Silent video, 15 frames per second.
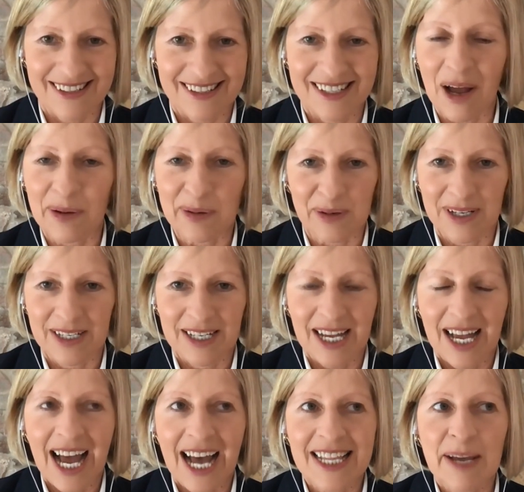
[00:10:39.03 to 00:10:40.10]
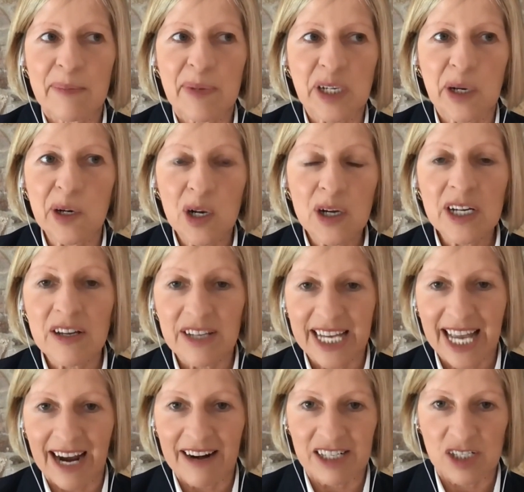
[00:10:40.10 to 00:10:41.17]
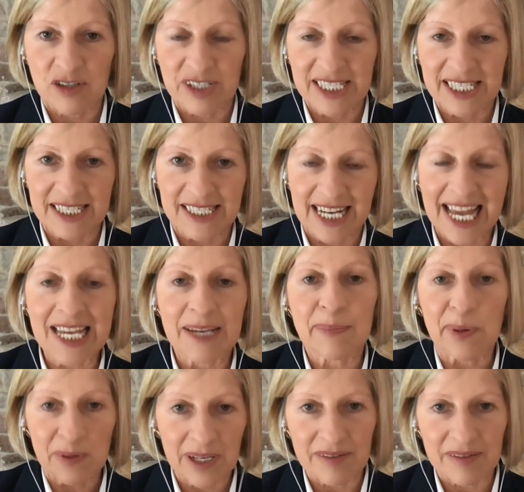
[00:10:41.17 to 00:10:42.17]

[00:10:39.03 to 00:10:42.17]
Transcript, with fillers: No. And then when you look at the characteristics table,